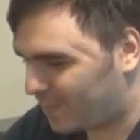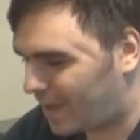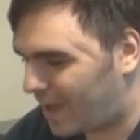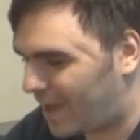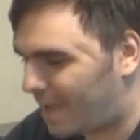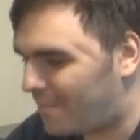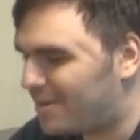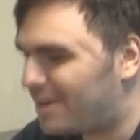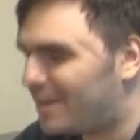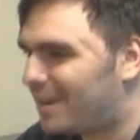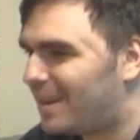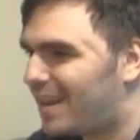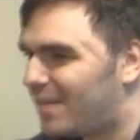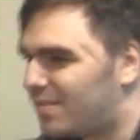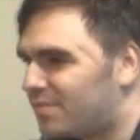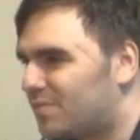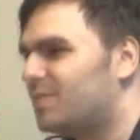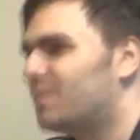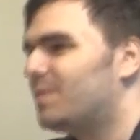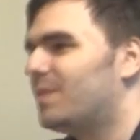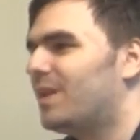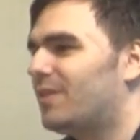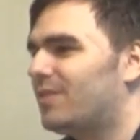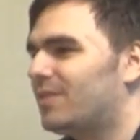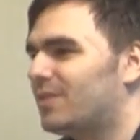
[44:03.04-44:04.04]
I'm in a live
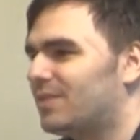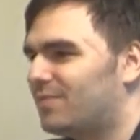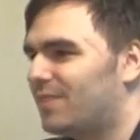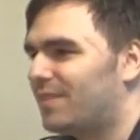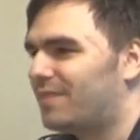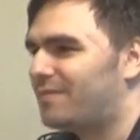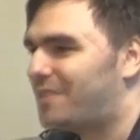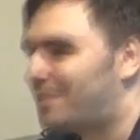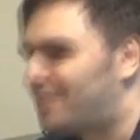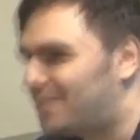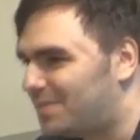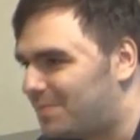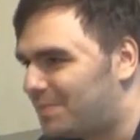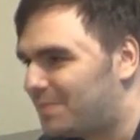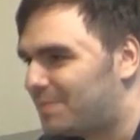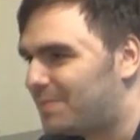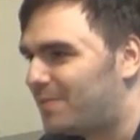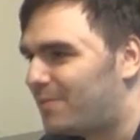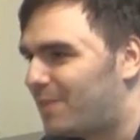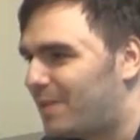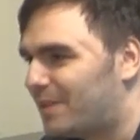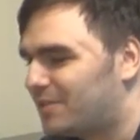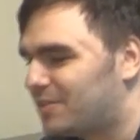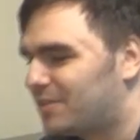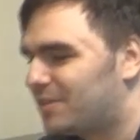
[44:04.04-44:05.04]
stream now. There's 500 people
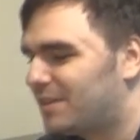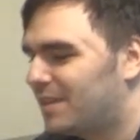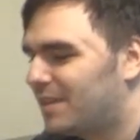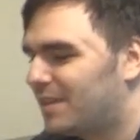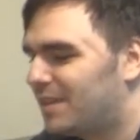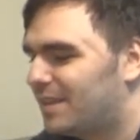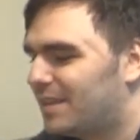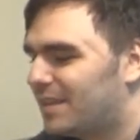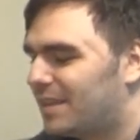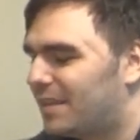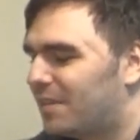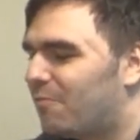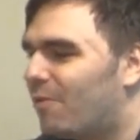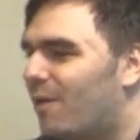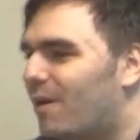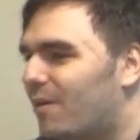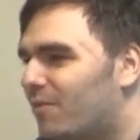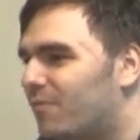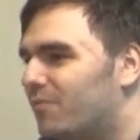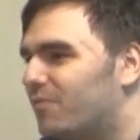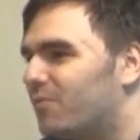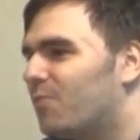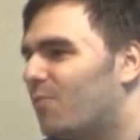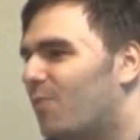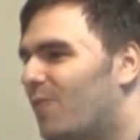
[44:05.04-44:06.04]
watching. Can one
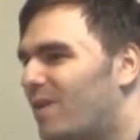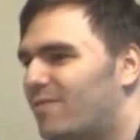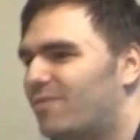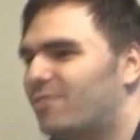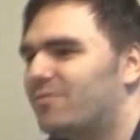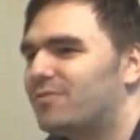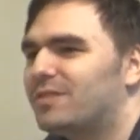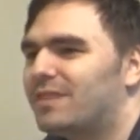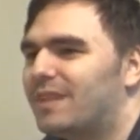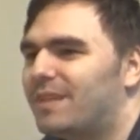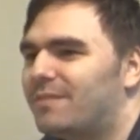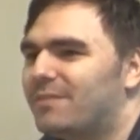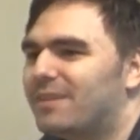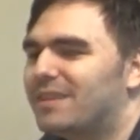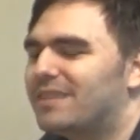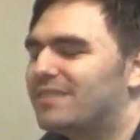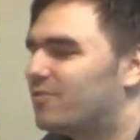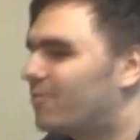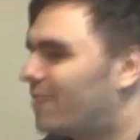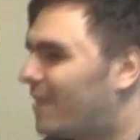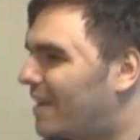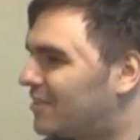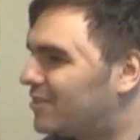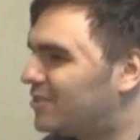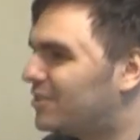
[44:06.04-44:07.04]
of you tell me a
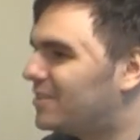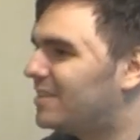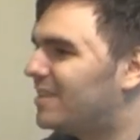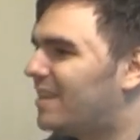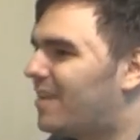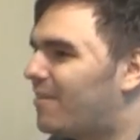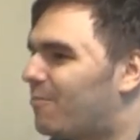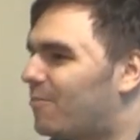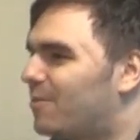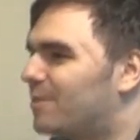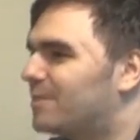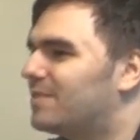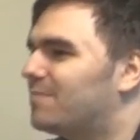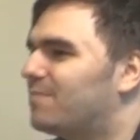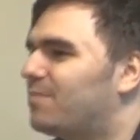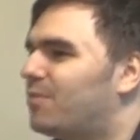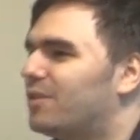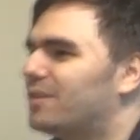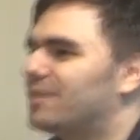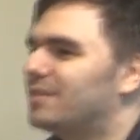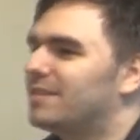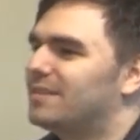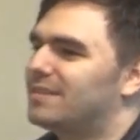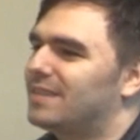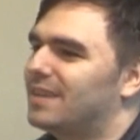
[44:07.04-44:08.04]
tragedy that wasn't
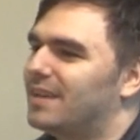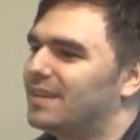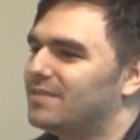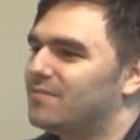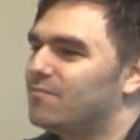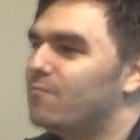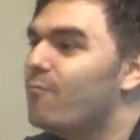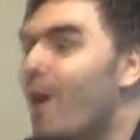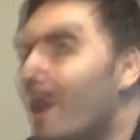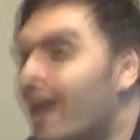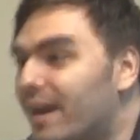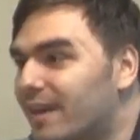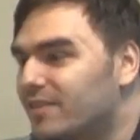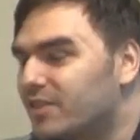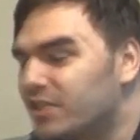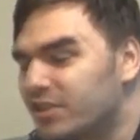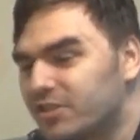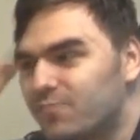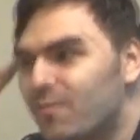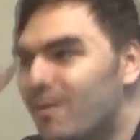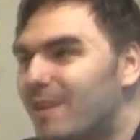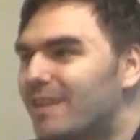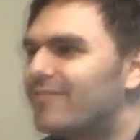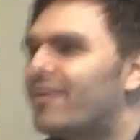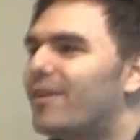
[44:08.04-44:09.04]
politicized?
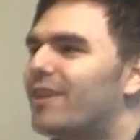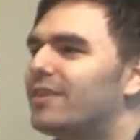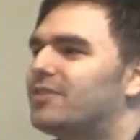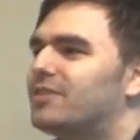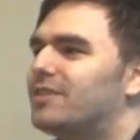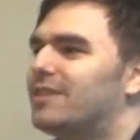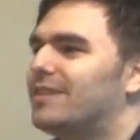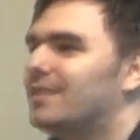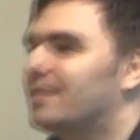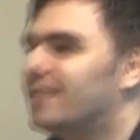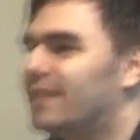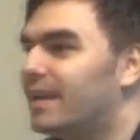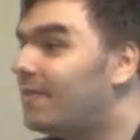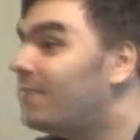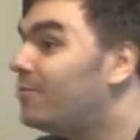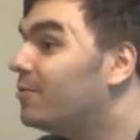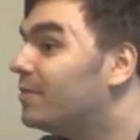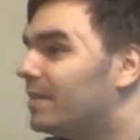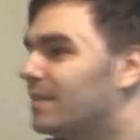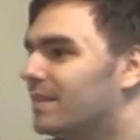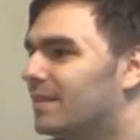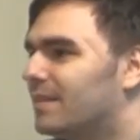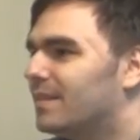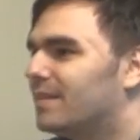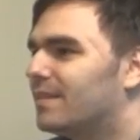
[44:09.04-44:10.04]
Just one tragedy. They
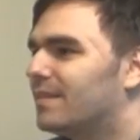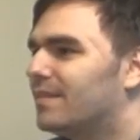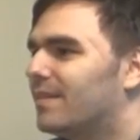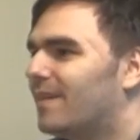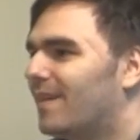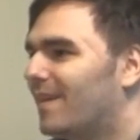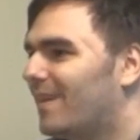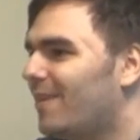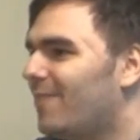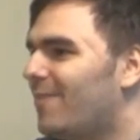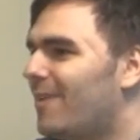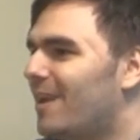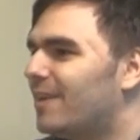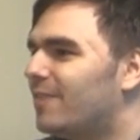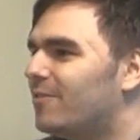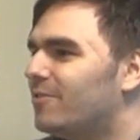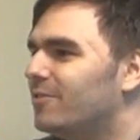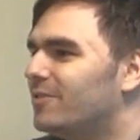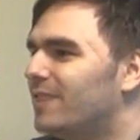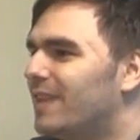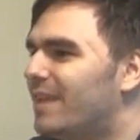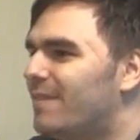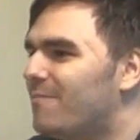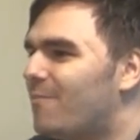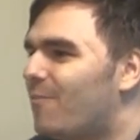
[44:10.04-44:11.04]
couldn't. No one could
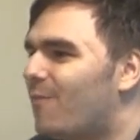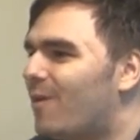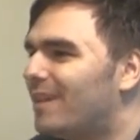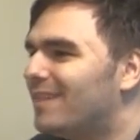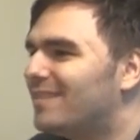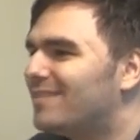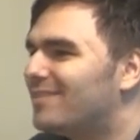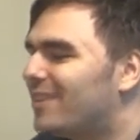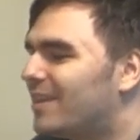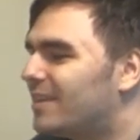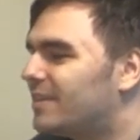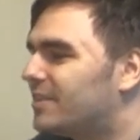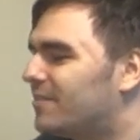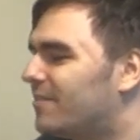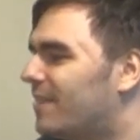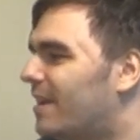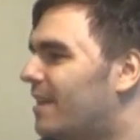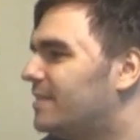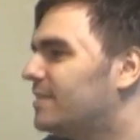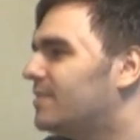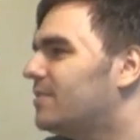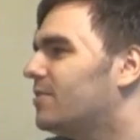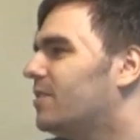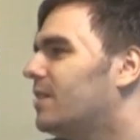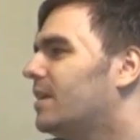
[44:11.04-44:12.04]
name one tragedy,
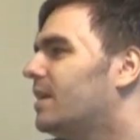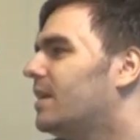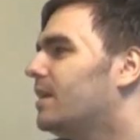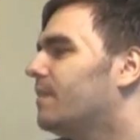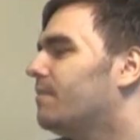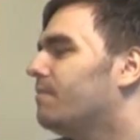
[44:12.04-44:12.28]
right? So.